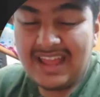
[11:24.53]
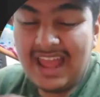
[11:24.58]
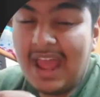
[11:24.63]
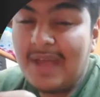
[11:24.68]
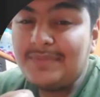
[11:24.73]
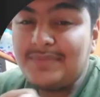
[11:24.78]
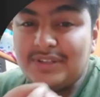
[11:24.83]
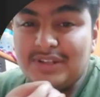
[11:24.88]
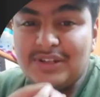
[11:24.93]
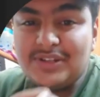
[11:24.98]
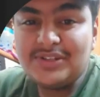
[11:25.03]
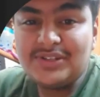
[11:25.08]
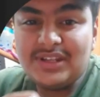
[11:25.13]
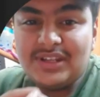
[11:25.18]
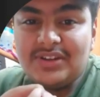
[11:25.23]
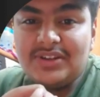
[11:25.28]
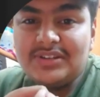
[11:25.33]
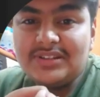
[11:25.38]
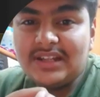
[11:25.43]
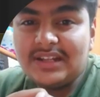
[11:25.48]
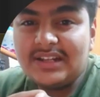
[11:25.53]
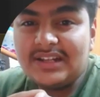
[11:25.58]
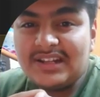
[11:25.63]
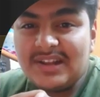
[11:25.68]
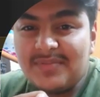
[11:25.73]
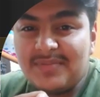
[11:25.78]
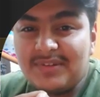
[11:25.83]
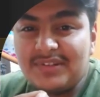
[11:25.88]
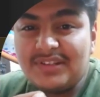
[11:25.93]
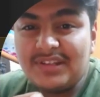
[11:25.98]
Absolute zero is at a
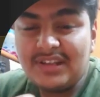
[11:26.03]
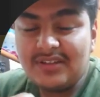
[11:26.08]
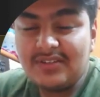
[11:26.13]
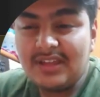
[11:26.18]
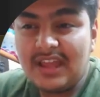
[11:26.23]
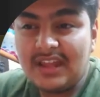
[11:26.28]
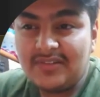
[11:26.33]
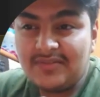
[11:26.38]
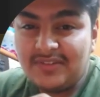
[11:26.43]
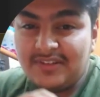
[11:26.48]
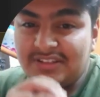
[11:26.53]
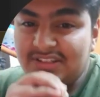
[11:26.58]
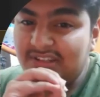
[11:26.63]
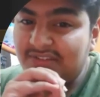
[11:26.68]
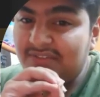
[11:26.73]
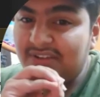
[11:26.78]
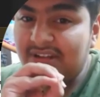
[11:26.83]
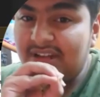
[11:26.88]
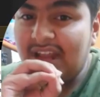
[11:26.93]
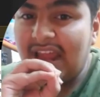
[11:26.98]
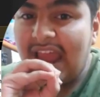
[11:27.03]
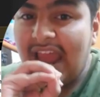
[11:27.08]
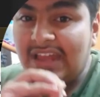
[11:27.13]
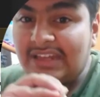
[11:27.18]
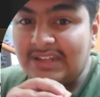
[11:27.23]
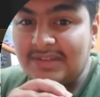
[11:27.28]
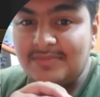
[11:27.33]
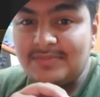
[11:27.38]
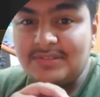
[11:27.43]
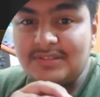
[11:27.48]
temperature at which even
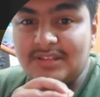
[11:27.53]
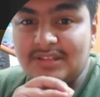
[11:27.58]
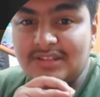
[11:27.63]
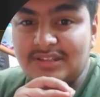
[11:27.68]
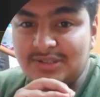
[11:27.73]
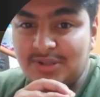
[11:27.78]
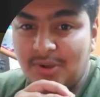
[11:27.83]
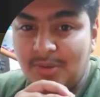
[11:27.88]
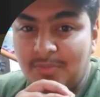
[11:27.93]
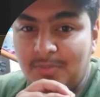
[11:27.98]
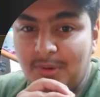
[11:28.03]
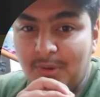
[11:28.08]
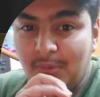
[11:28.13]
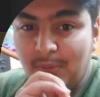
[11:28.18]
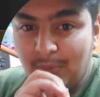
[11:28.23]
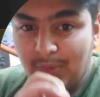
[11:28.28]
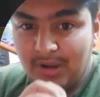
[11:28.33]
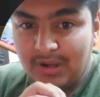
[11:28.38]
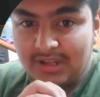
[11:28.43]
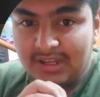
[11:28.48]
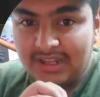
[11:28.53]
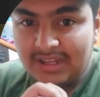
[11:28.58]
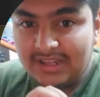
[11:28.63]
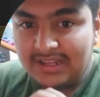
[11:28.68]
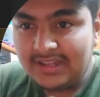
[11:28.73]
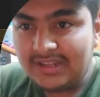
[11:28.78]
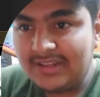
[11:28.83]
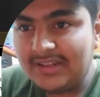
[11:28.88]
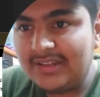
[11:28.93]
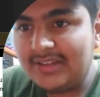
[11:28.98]
atoms stop
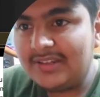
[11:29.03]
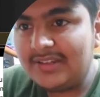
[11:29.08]
working.